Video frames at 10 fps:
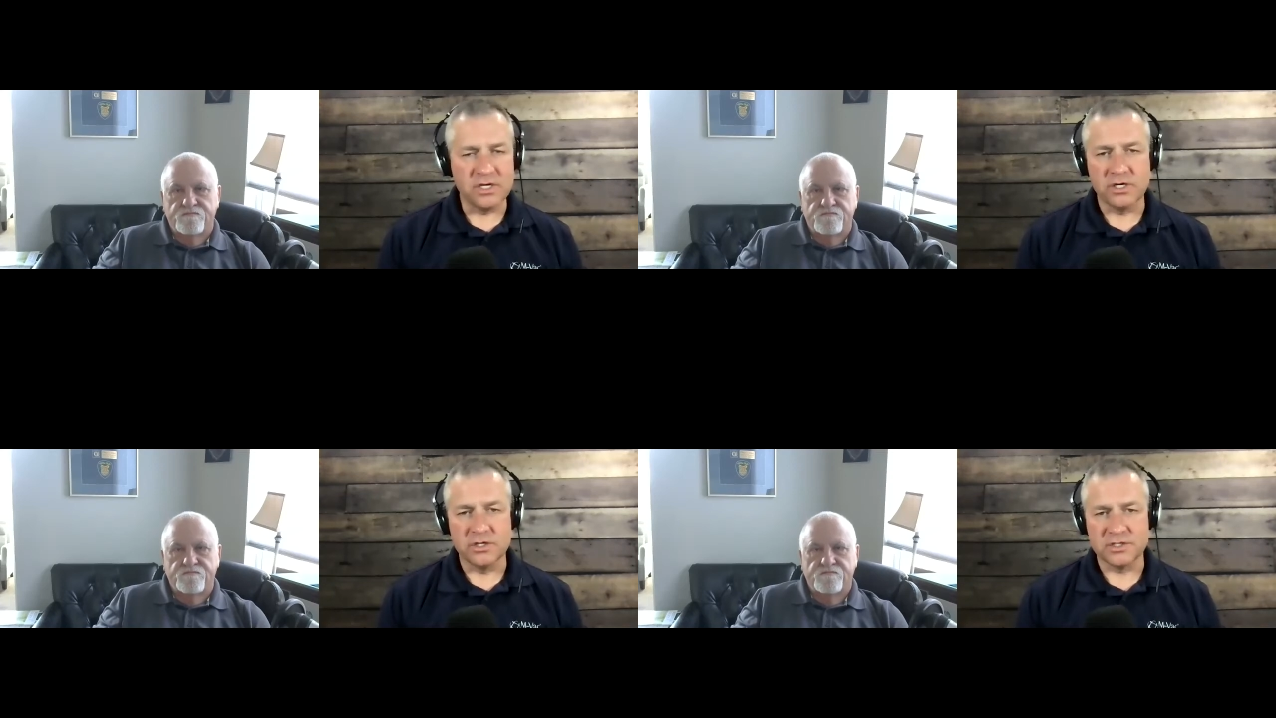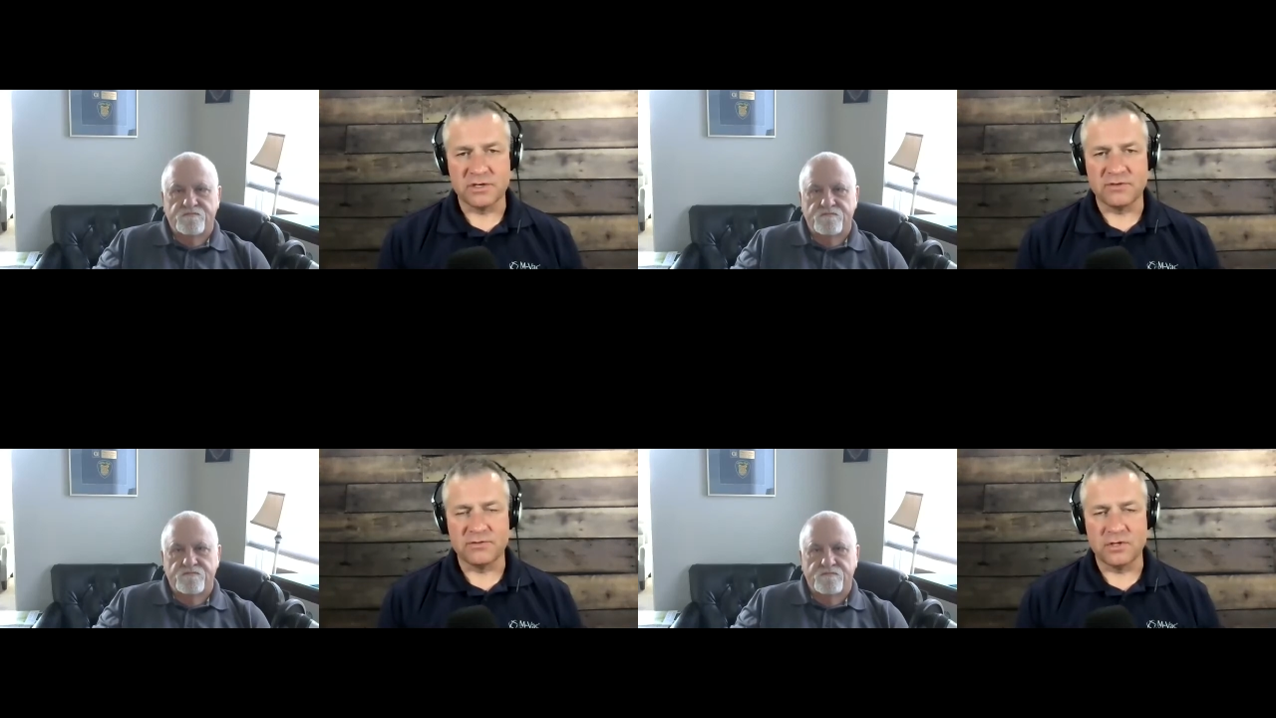Speaker 1: years
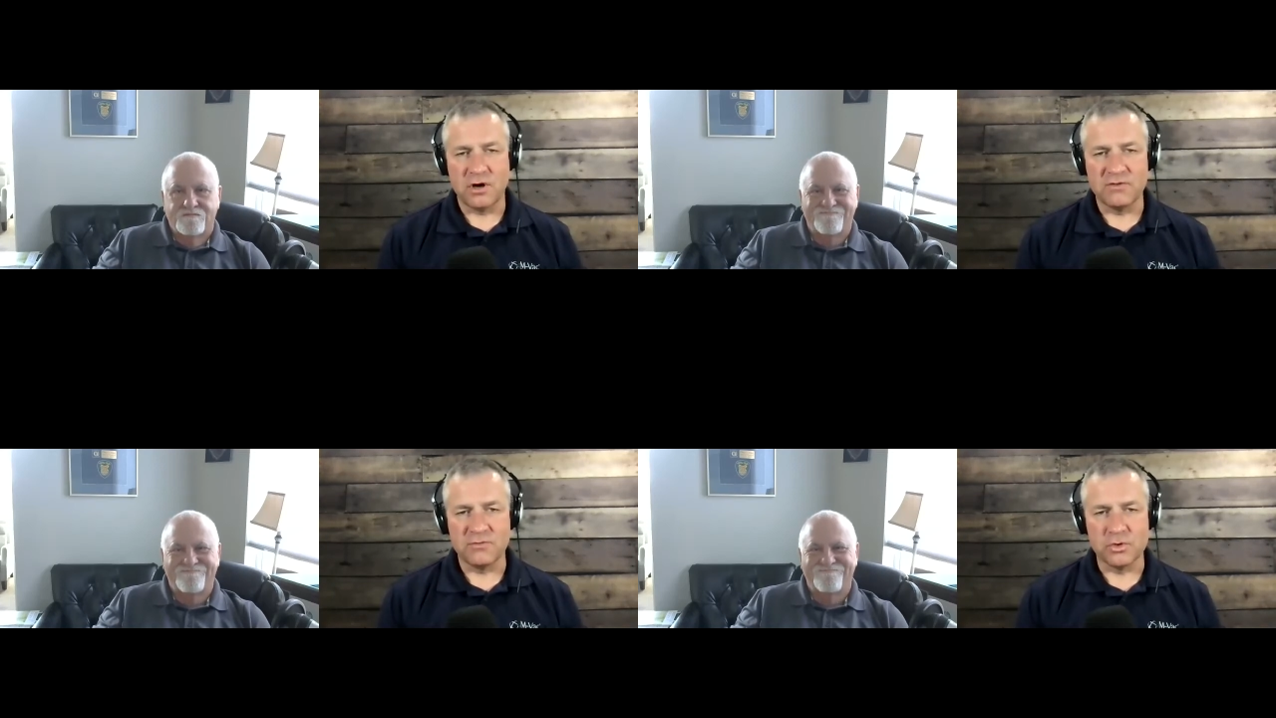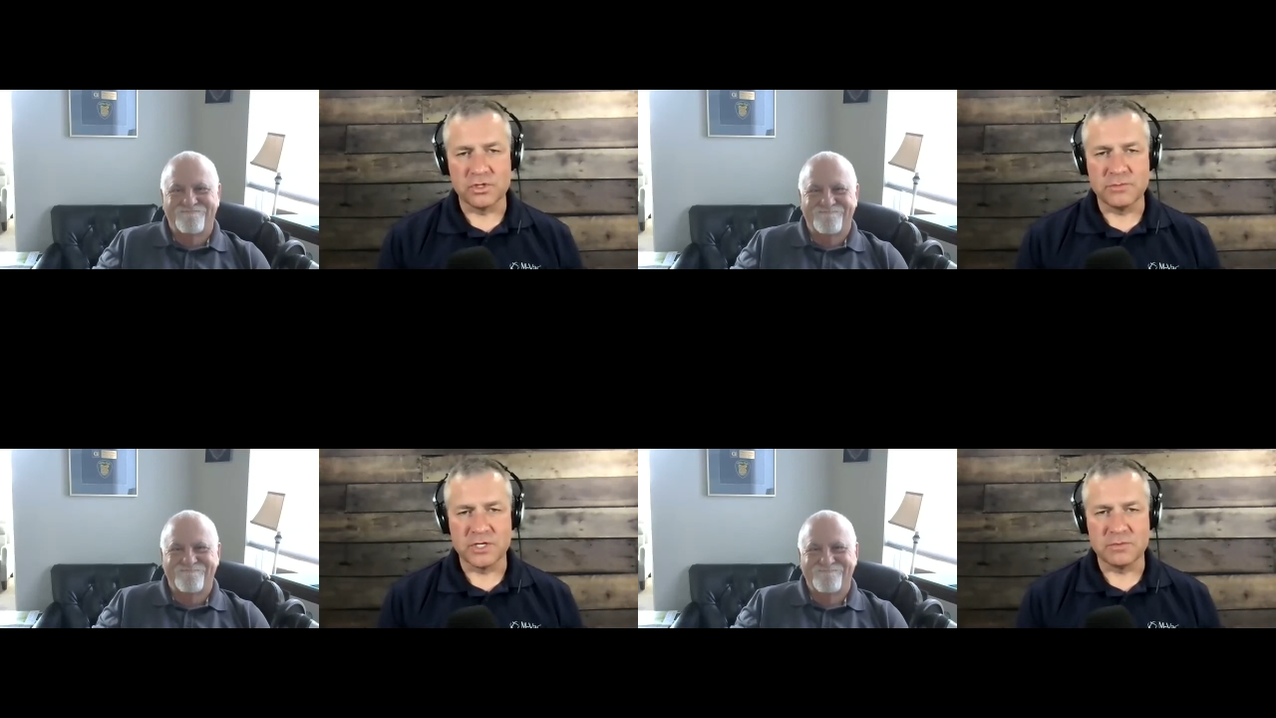of law
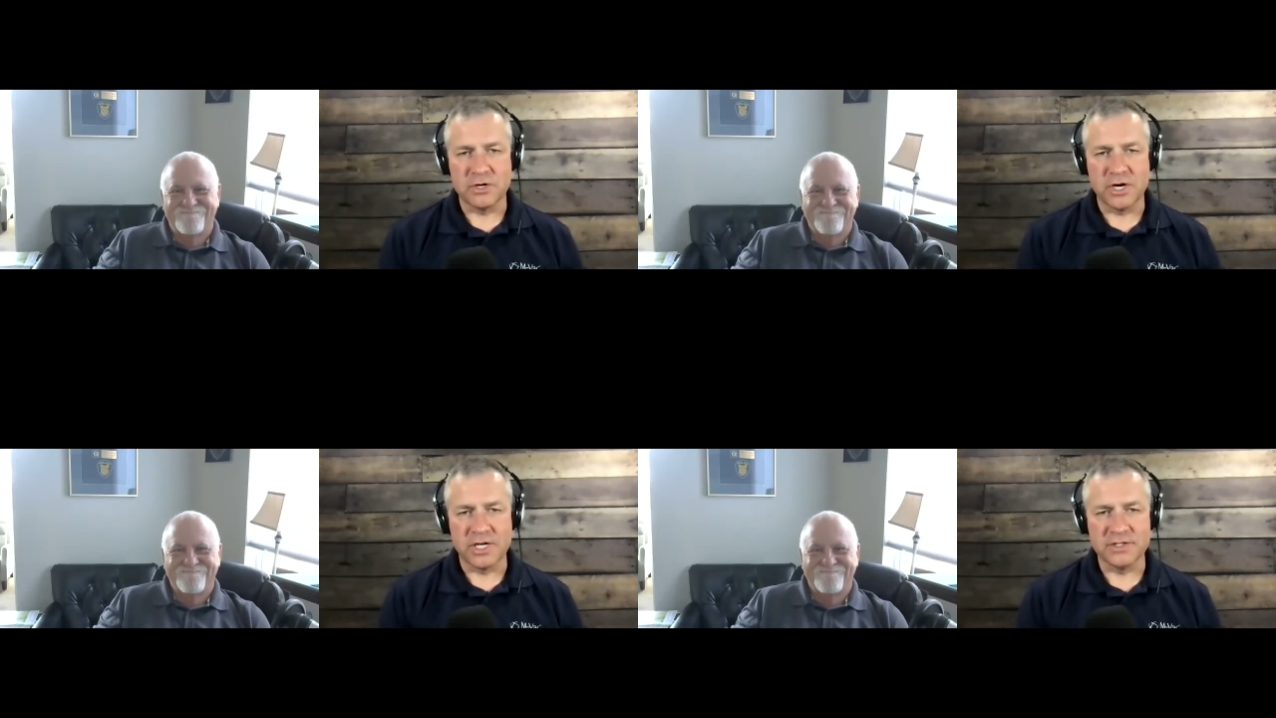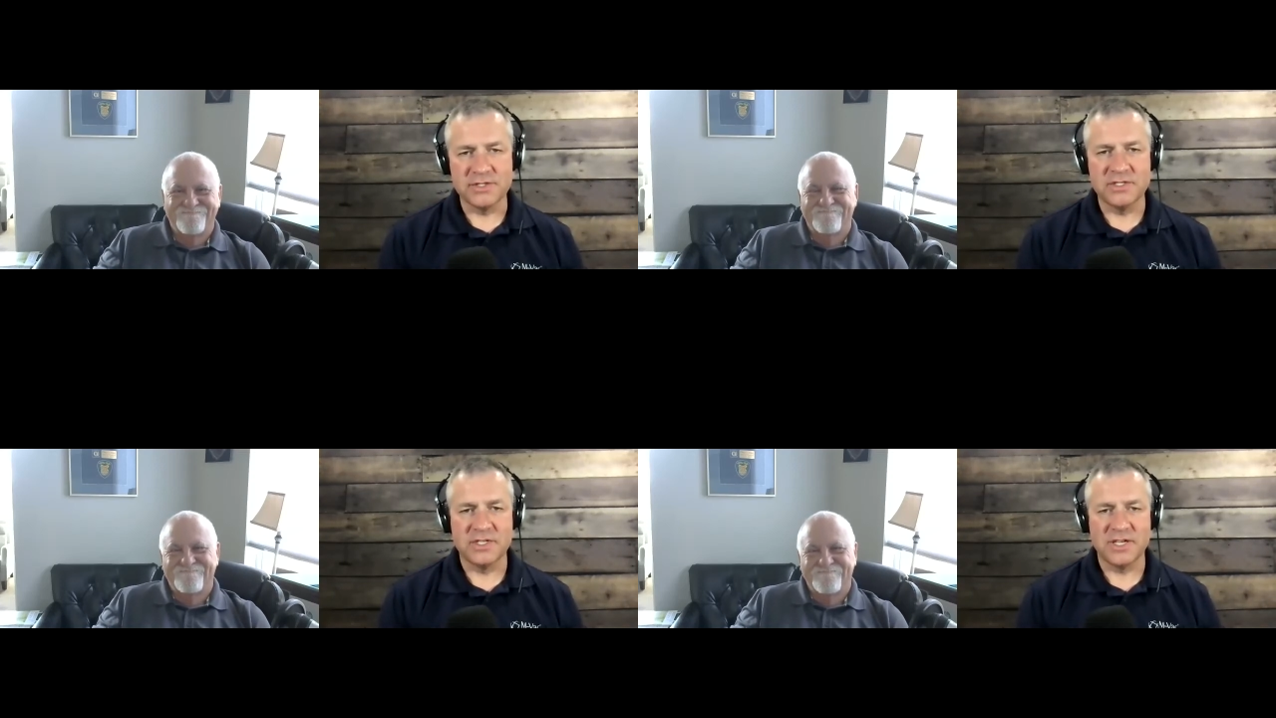enforcement
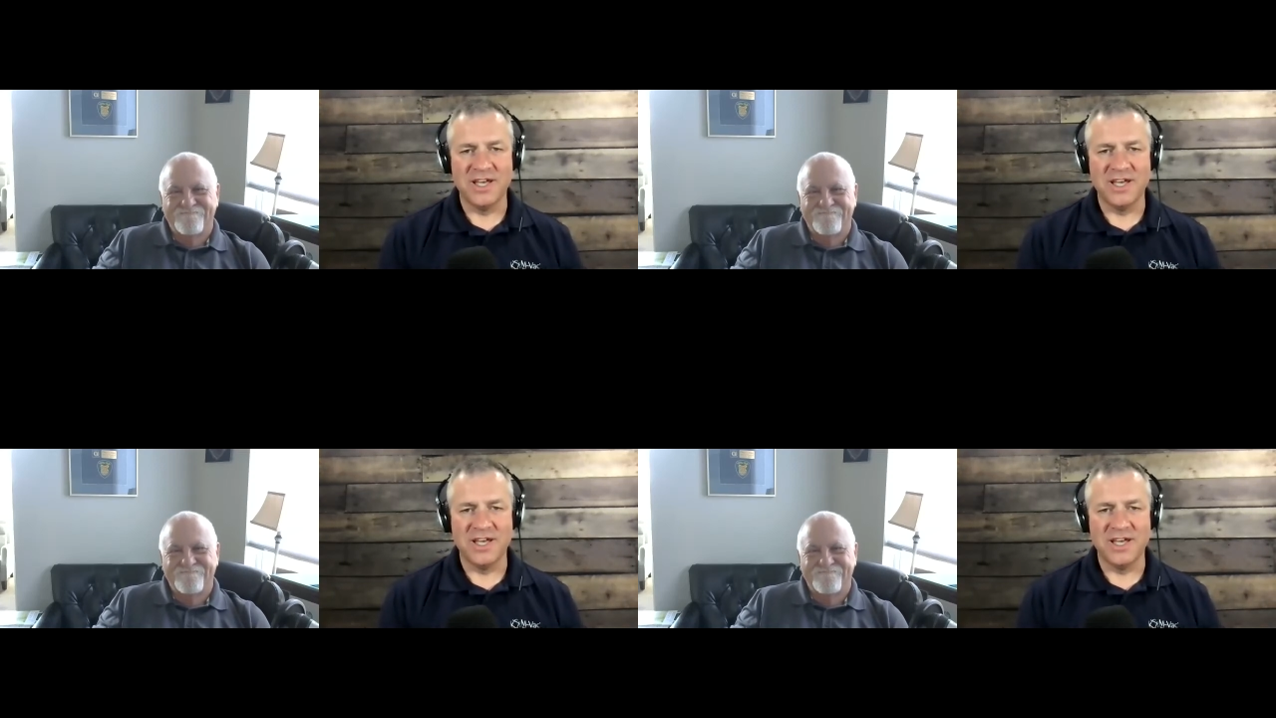experience,